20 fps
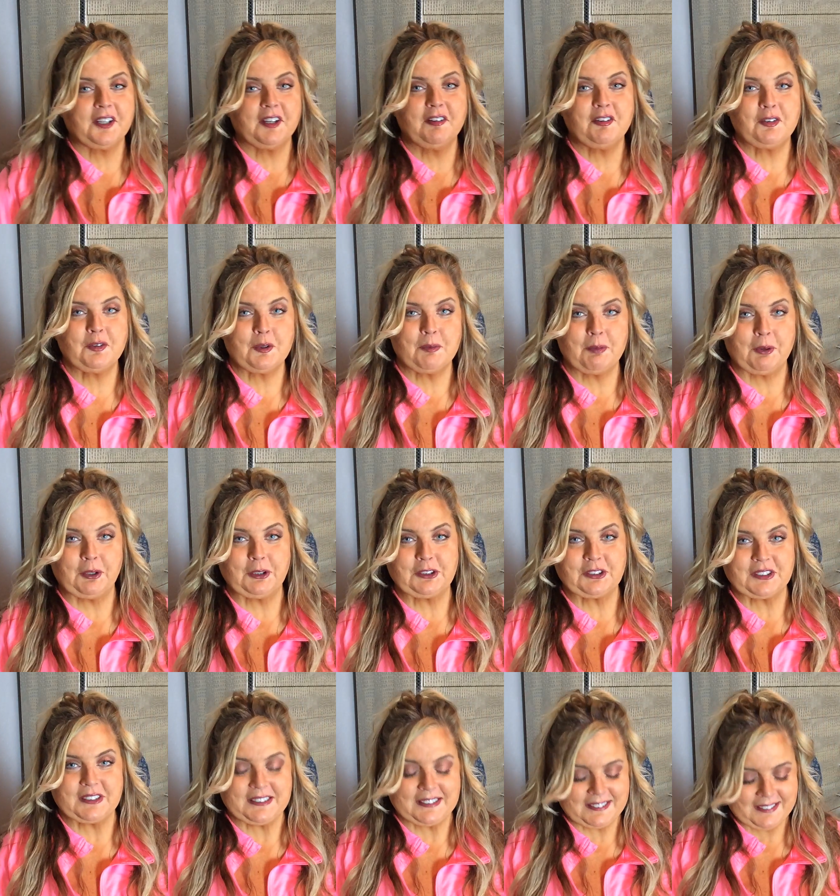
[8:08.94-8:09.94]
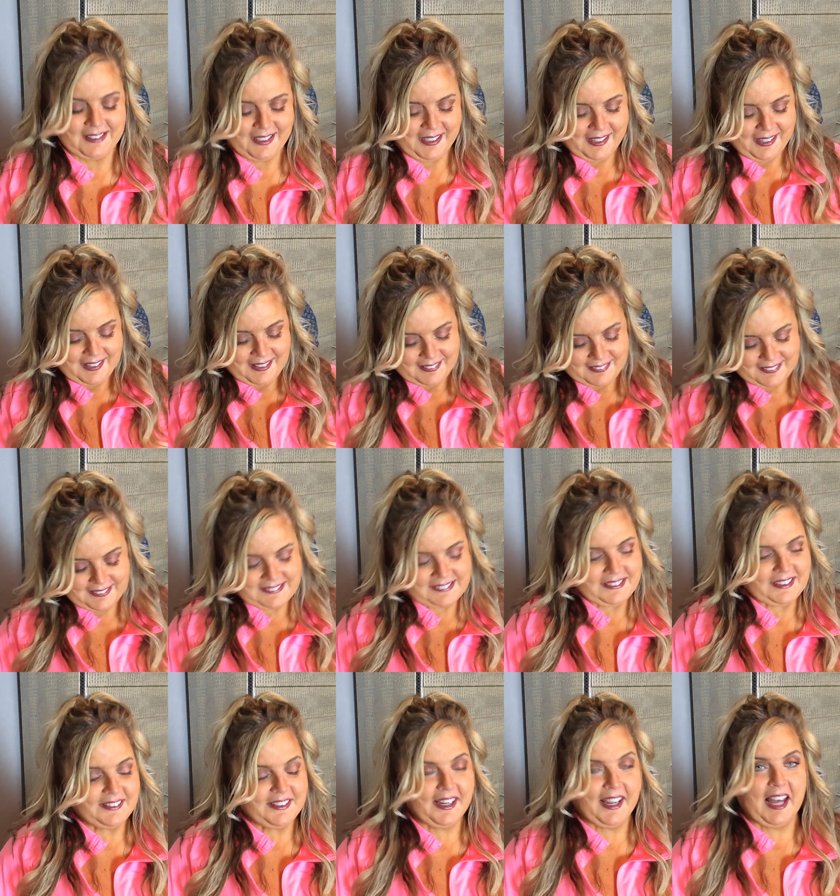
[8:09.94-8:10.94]
gift with purchase.
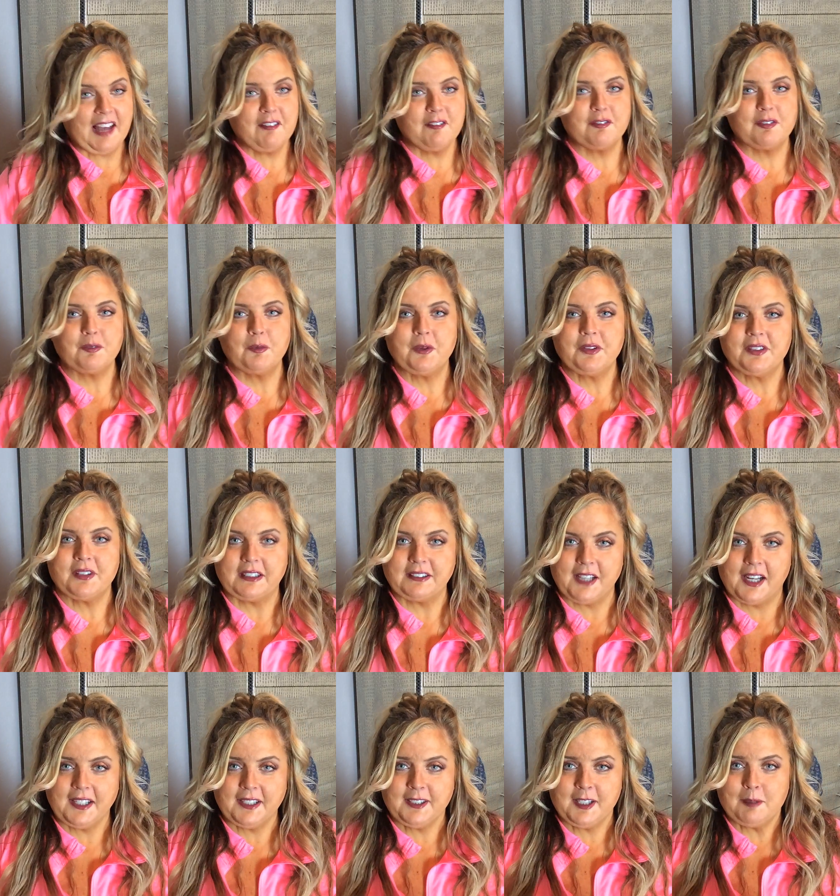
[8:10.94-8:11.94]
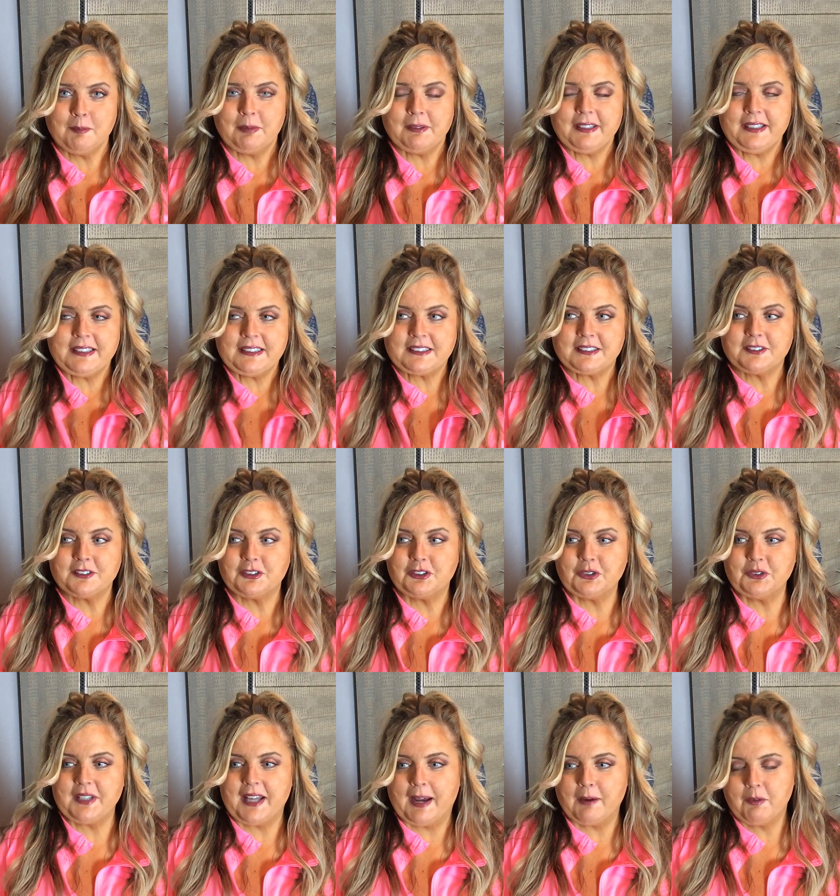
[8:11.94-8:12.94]
See, they have, when a lot of companies
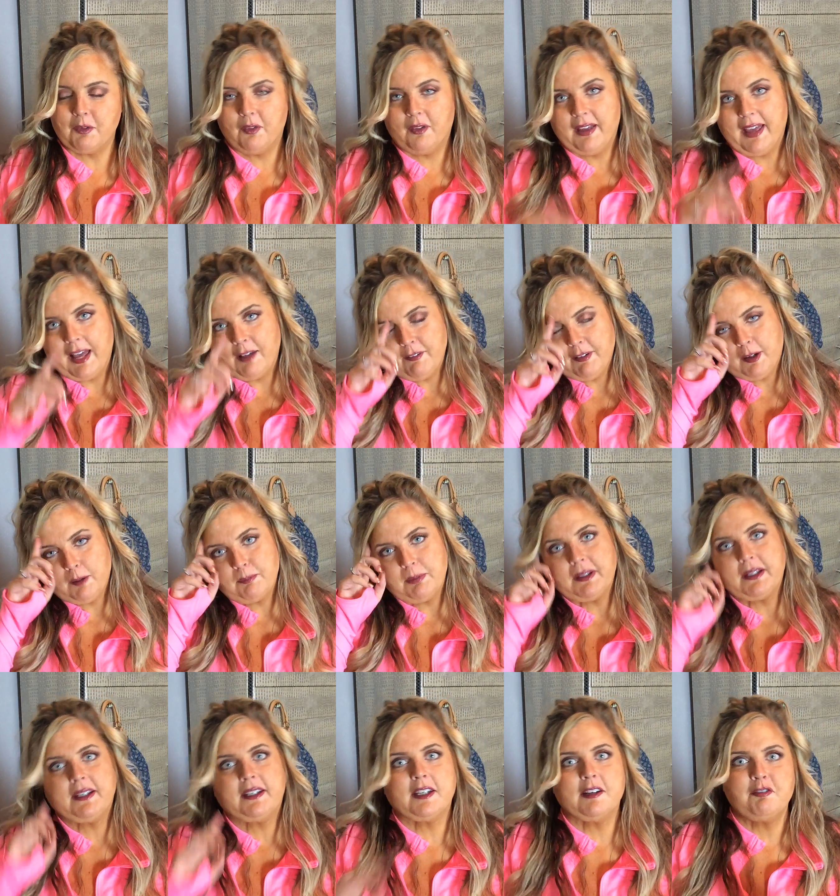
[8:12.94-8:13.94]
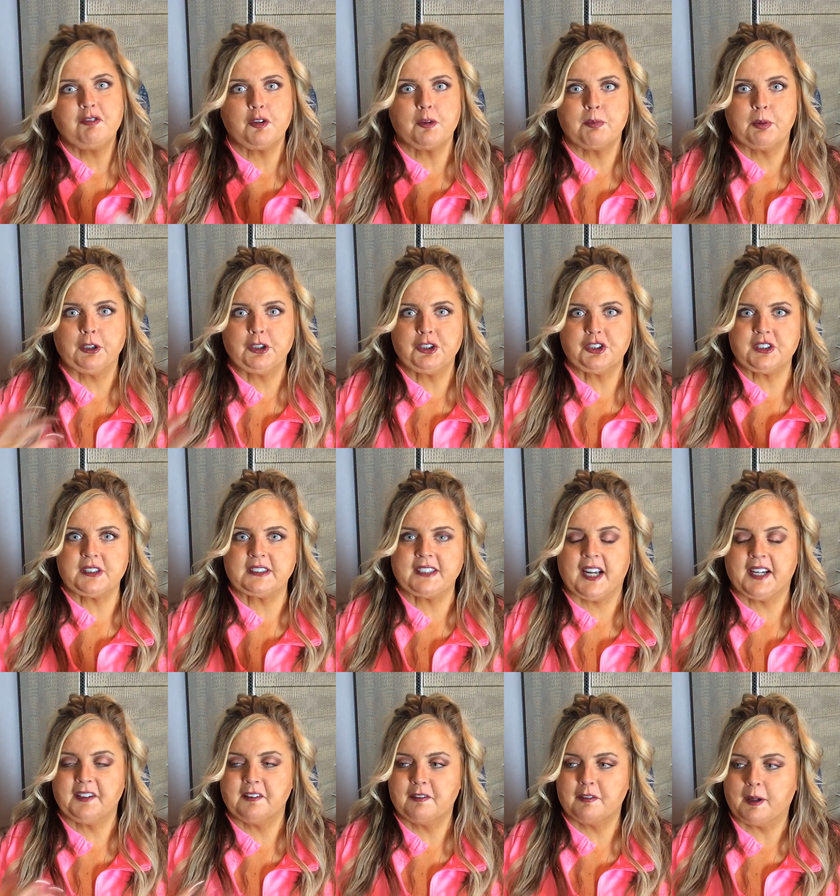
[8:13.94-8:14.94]
do that, well, they'll have like a big gift with purchase
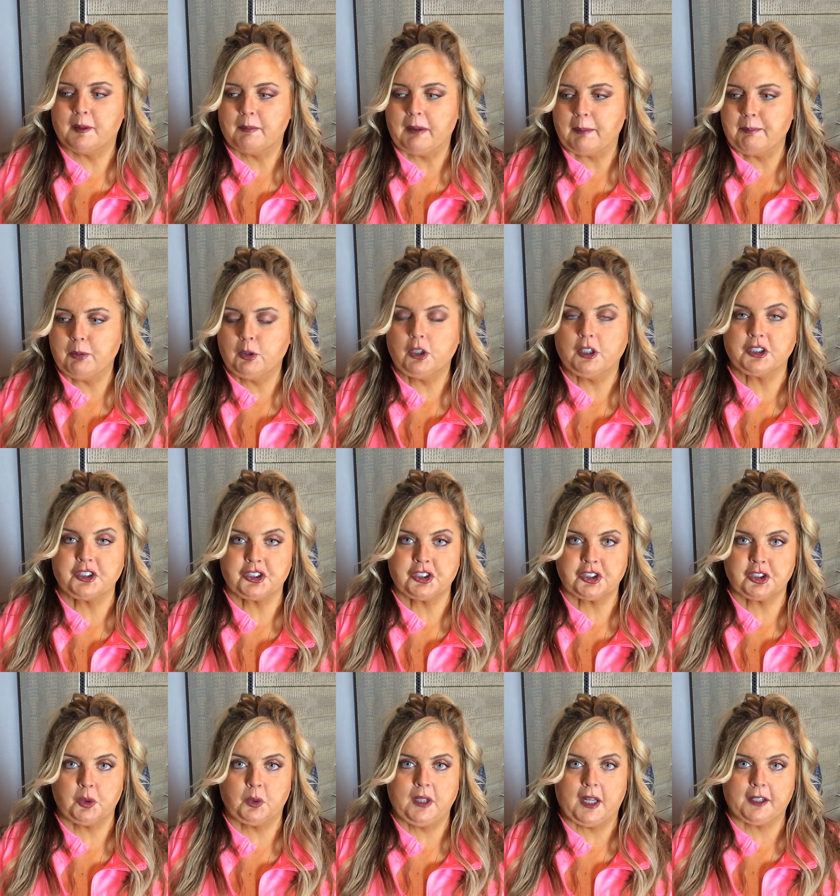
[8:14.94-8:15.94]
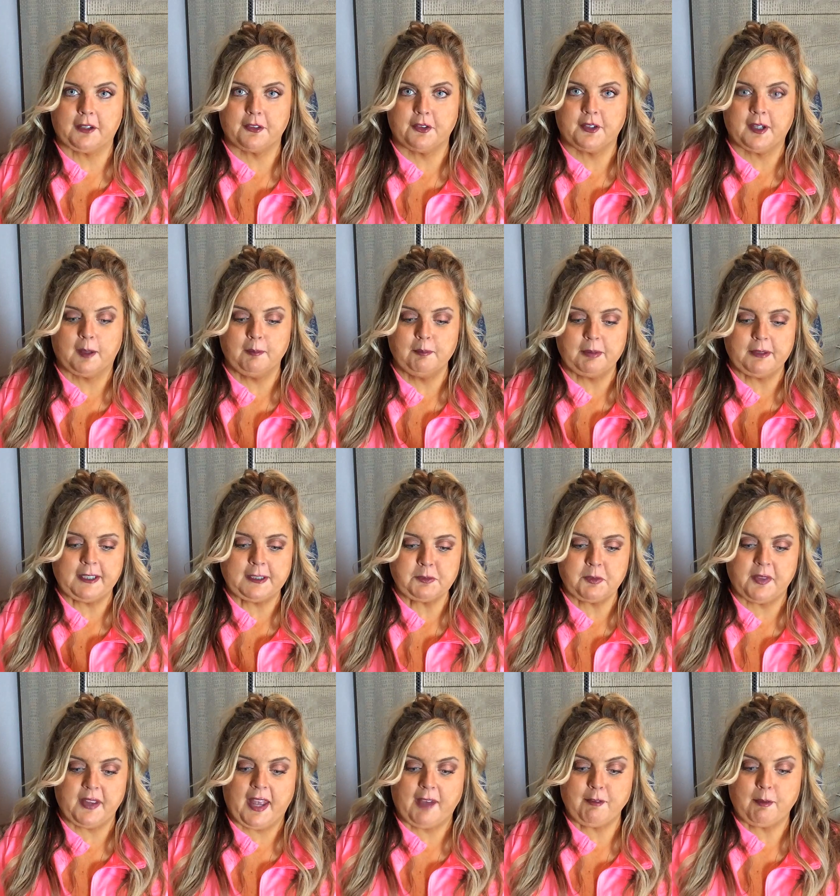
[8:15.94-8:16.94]
kind of a, a push. So a lot of their companies,
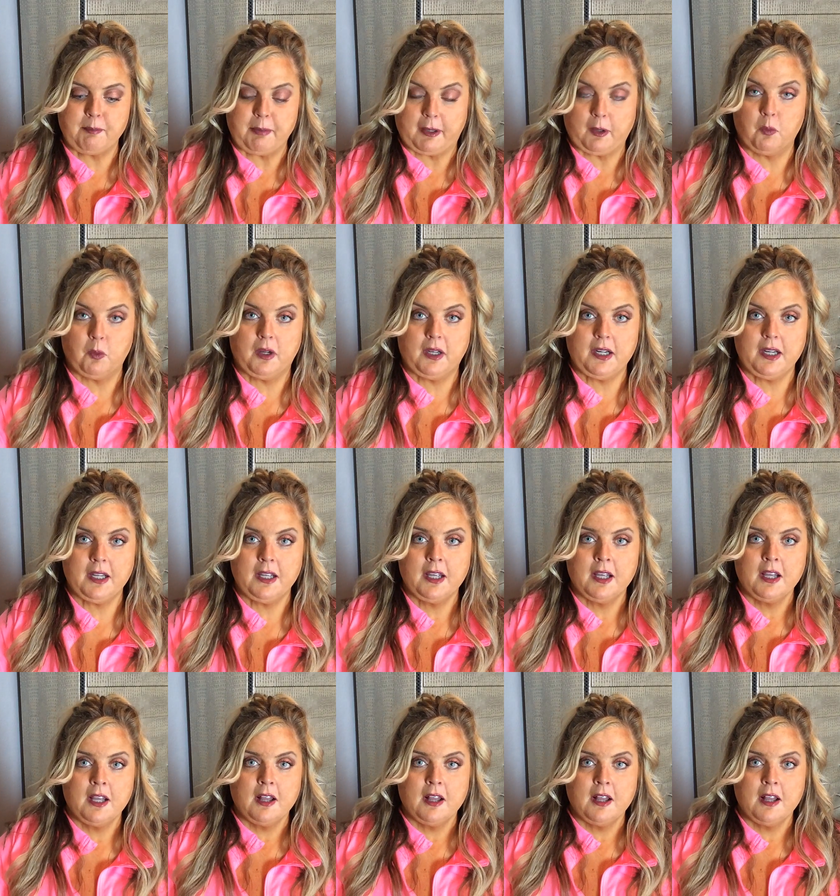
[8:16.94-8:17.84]
when they have a big one,